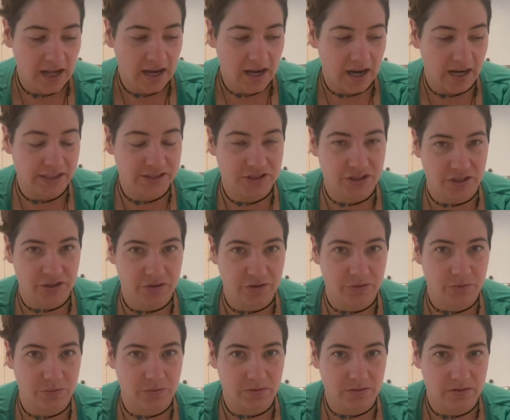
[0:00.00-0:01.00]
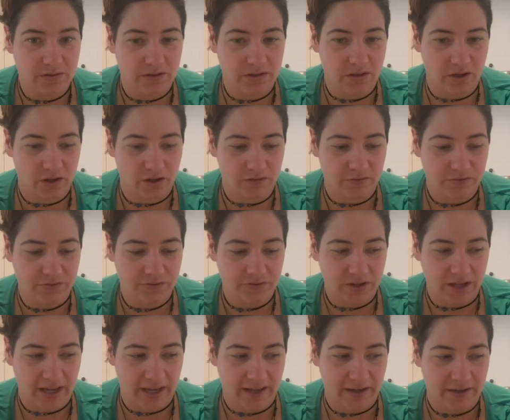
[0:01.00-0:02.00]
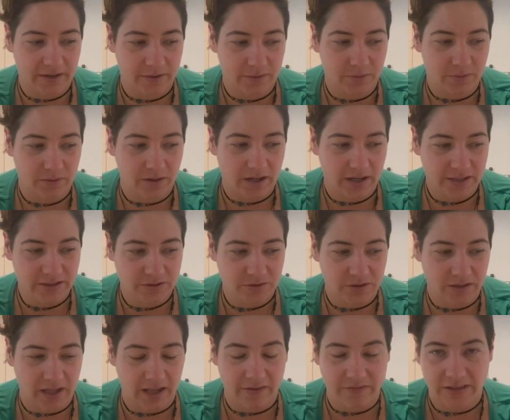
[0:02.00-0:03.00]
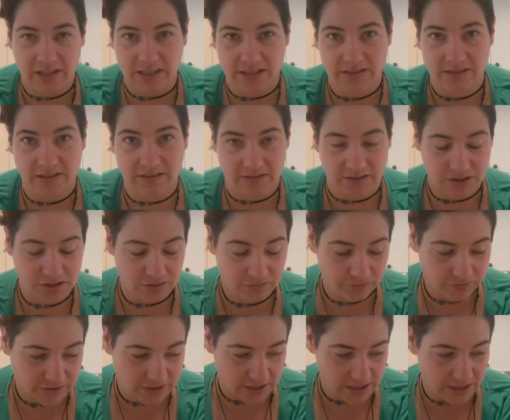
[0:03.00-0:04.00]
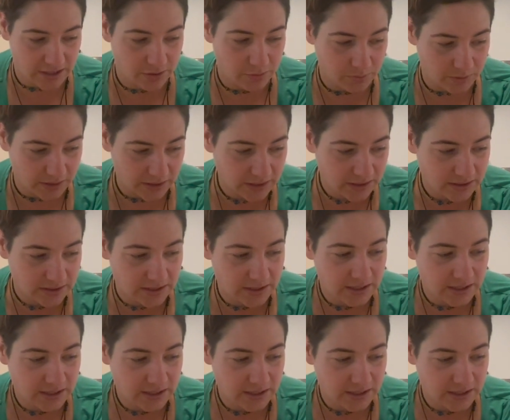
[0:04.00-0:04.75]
I do love how I don't have that decision fatigue with it.